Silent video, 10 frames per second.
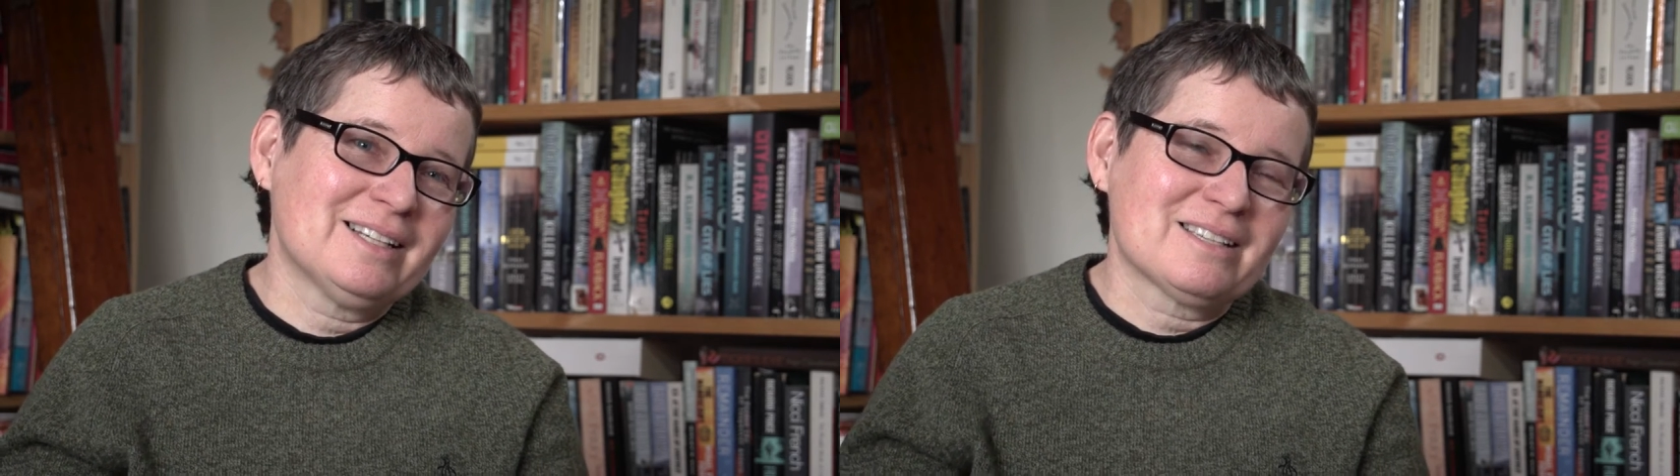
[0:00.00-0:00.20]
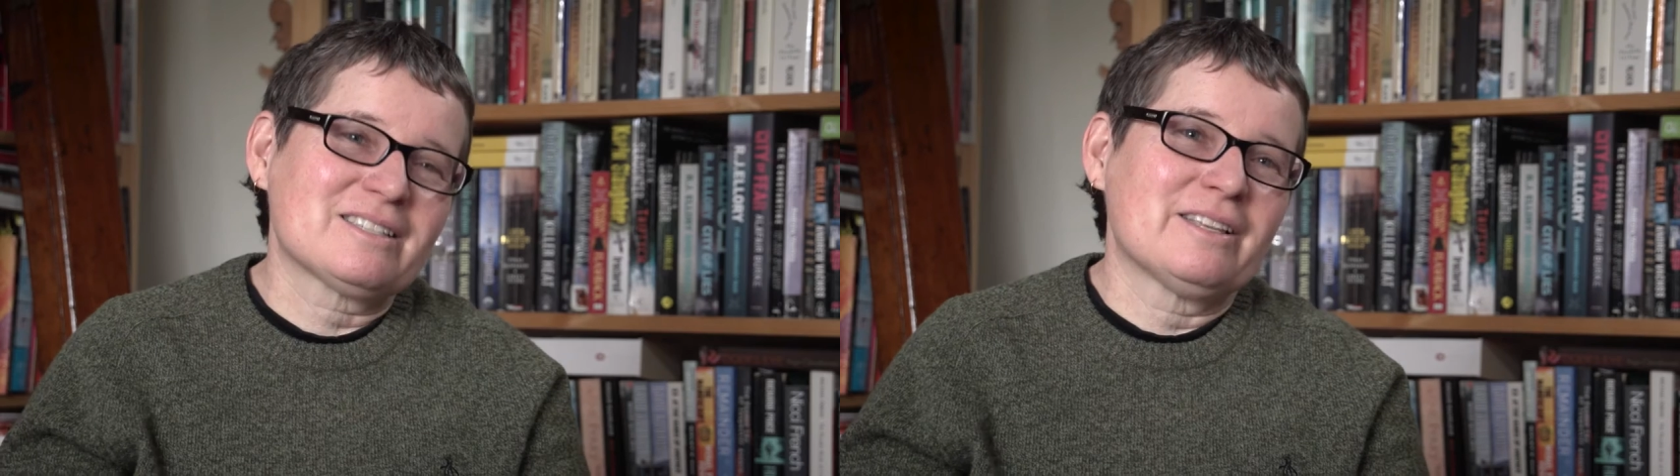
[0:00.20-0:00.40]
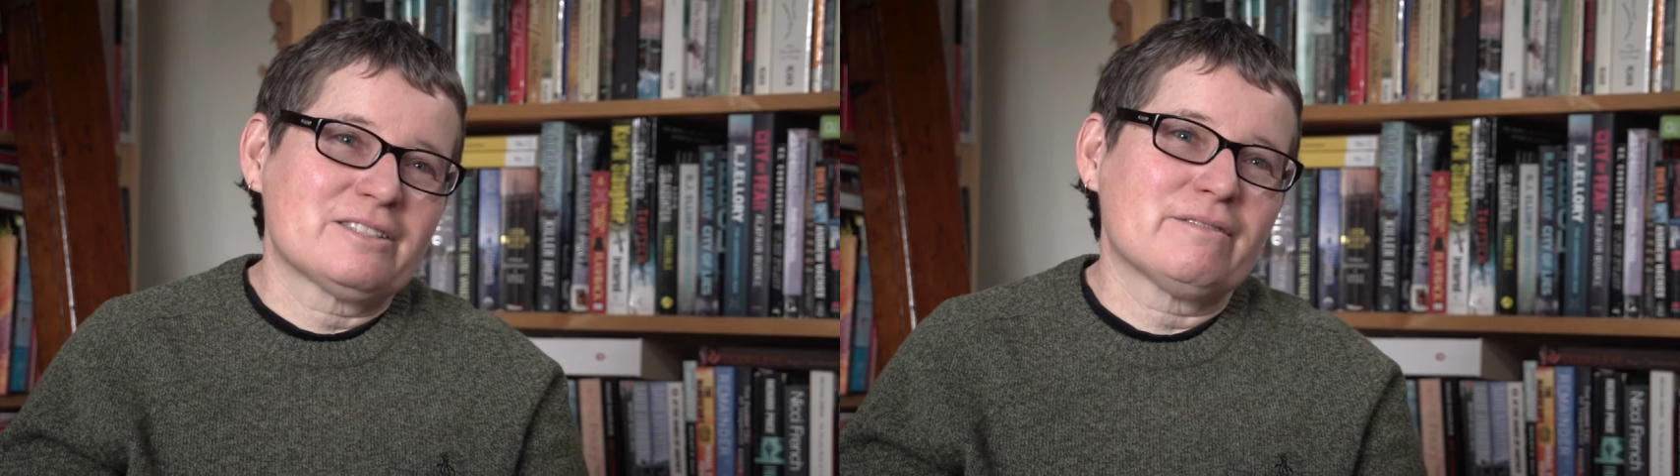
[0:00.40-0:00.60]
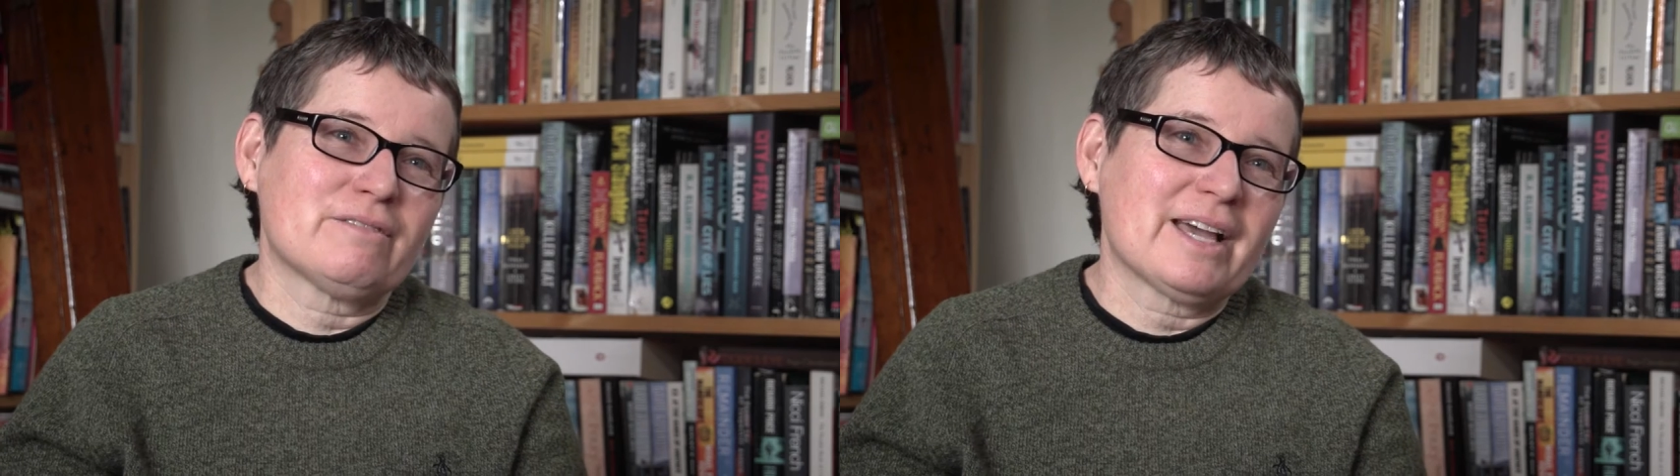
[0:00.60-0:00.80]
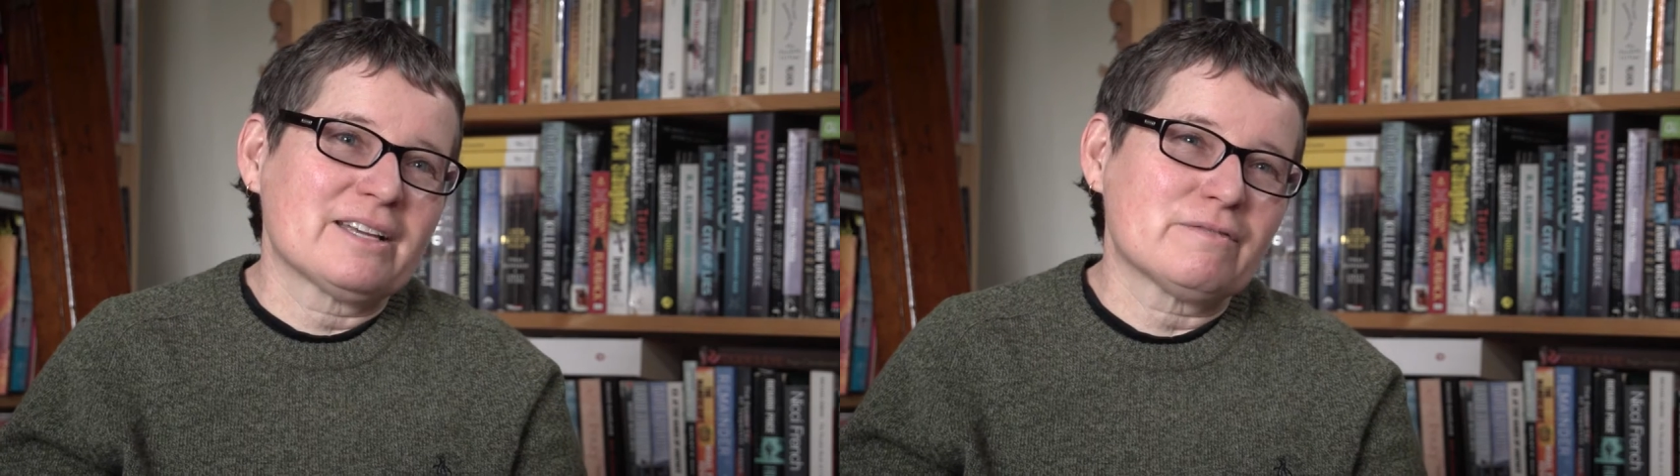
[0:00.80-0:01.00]
sense of
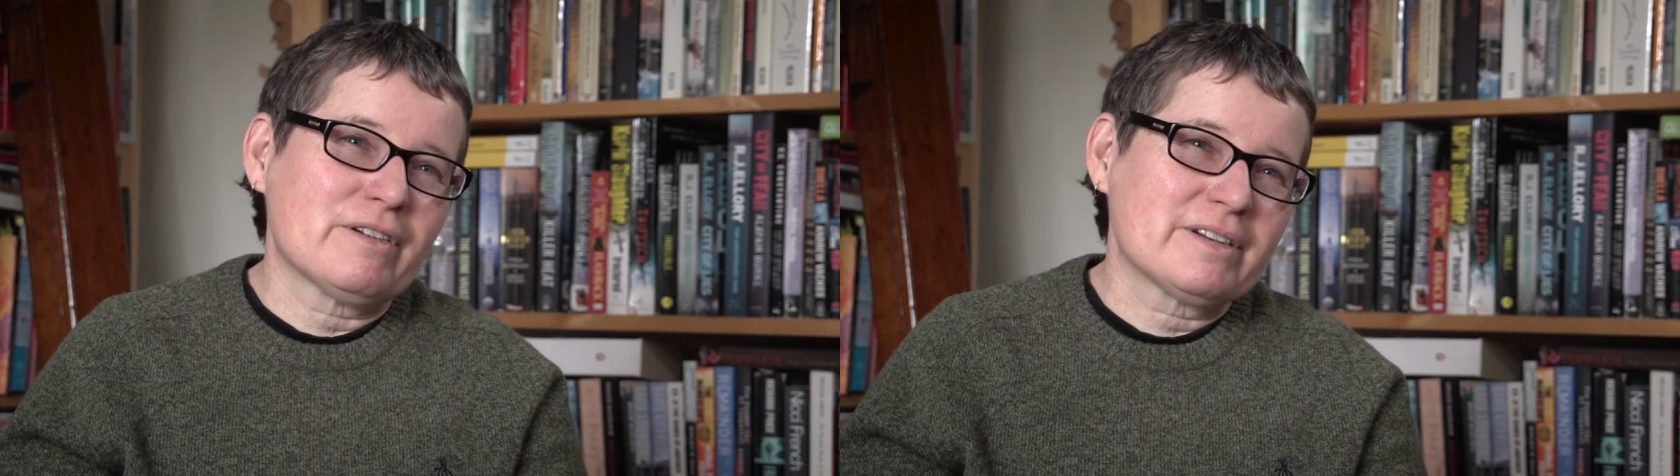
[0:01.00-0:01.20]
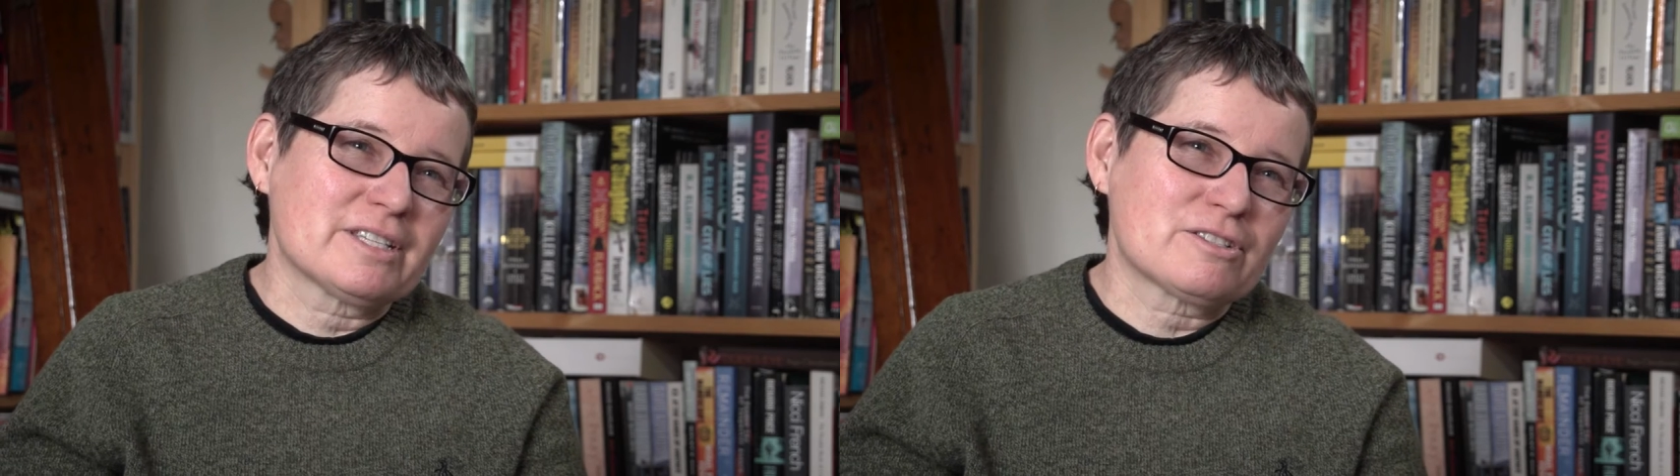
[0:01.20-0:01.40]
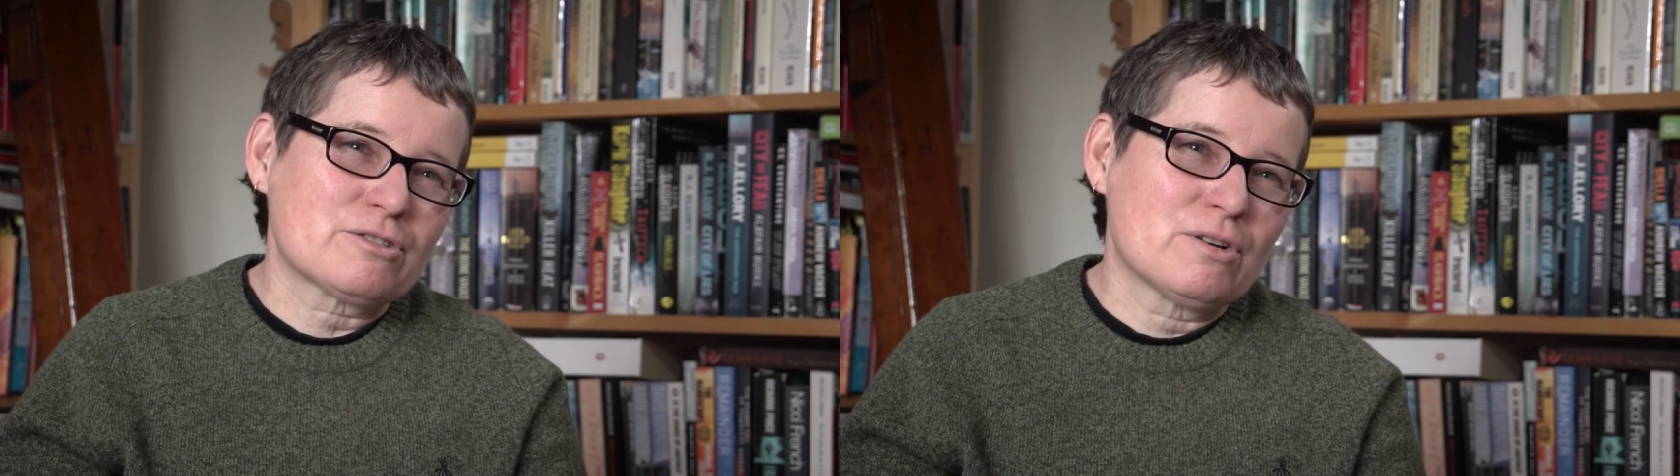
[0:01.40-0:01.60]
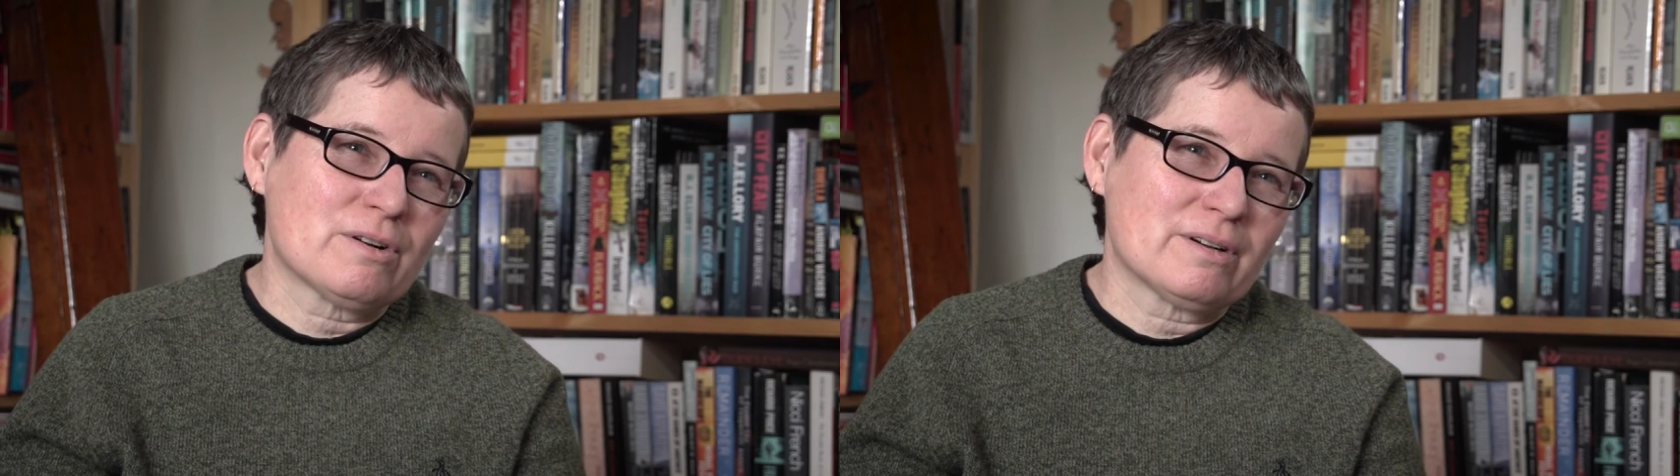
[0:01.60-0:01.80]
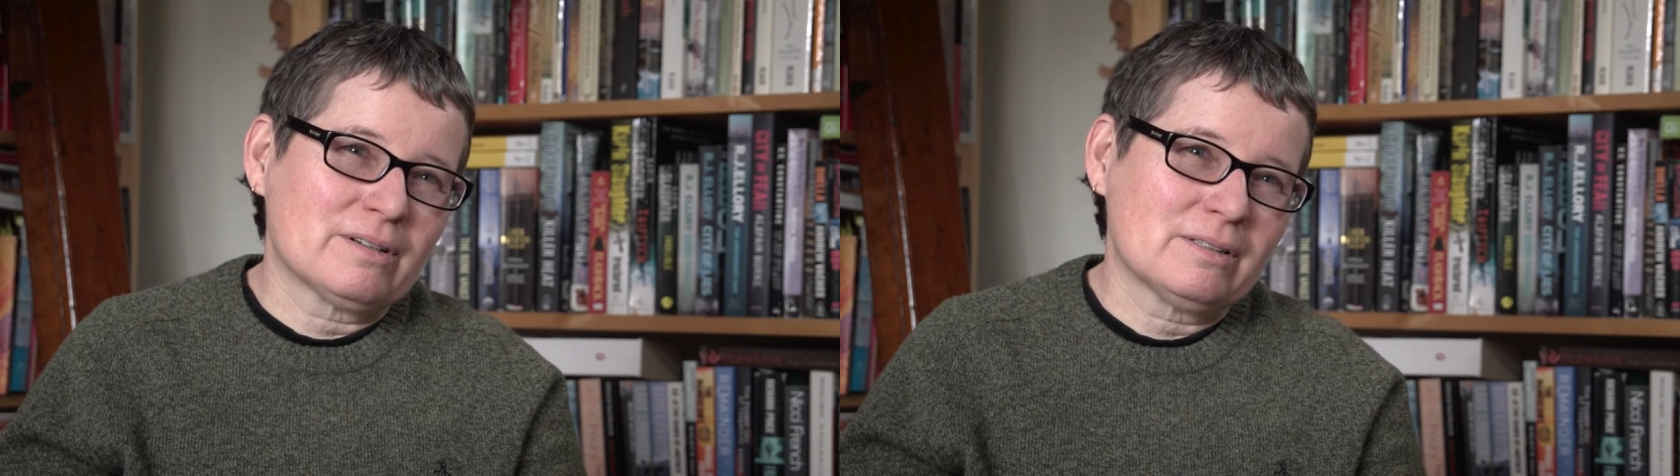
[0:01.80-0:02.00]
that is very
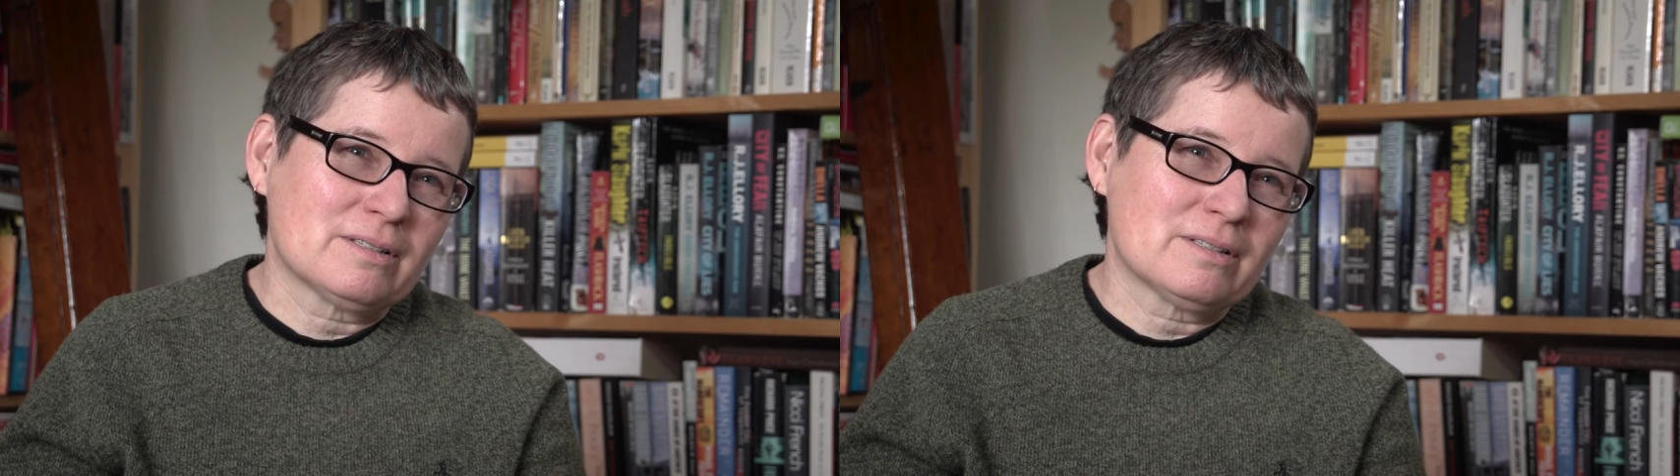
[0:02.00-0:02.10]
strong.